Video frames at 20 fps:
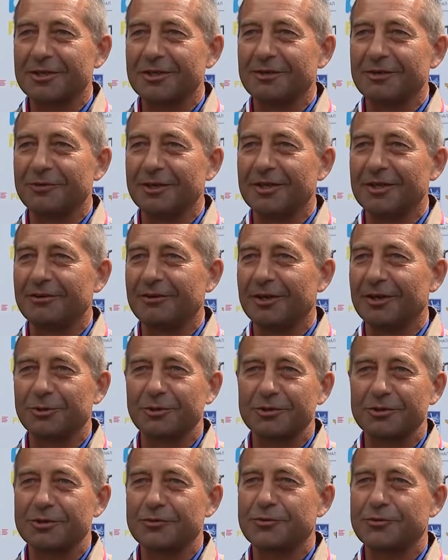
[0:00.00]
We were a
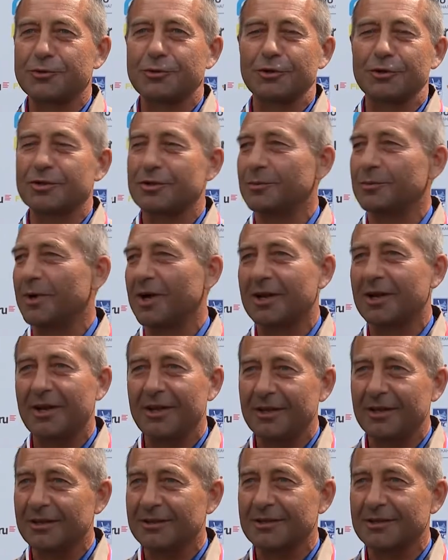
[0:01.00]
bit stronger
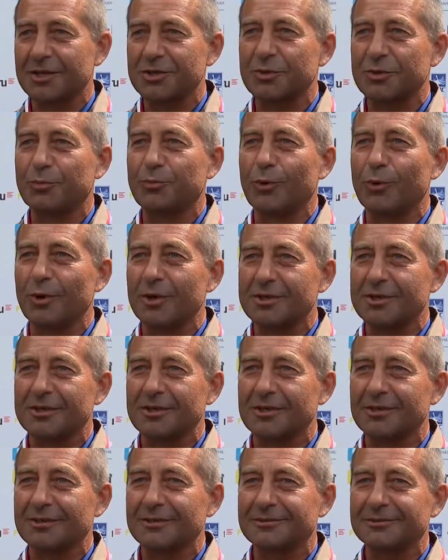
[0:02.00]
mentally. We
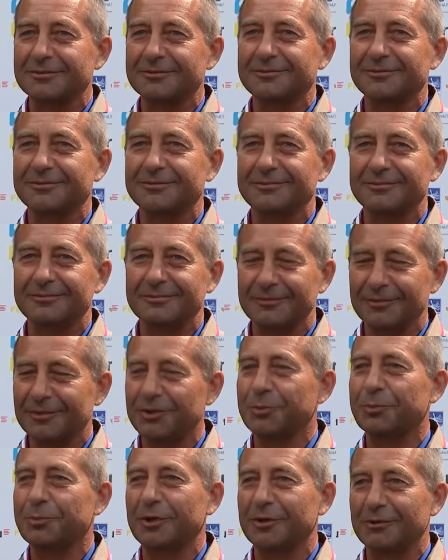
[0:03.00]
also pushed our
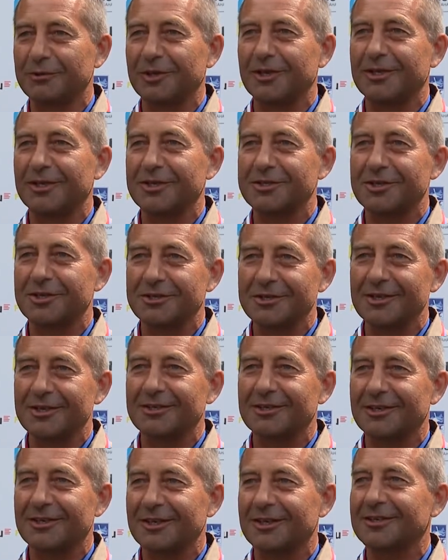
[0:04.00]
helicopter to the limit
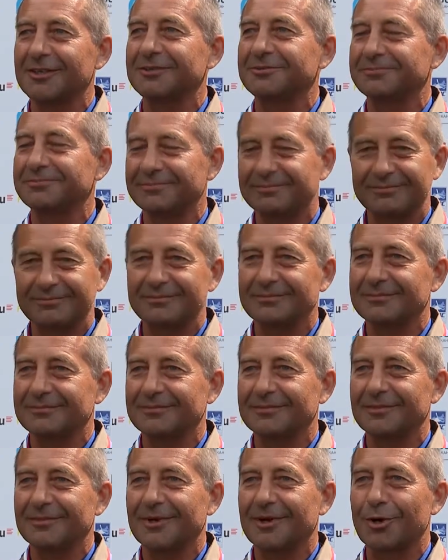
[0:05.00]
and beyond.
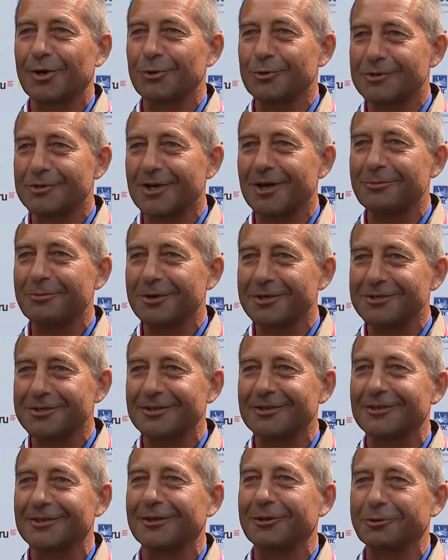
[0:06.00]
Russian machine is the
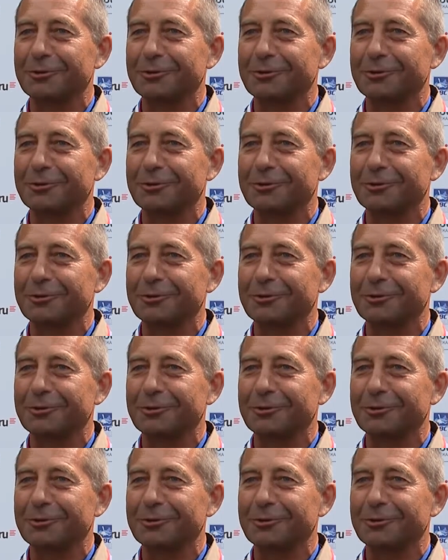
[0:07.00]
best.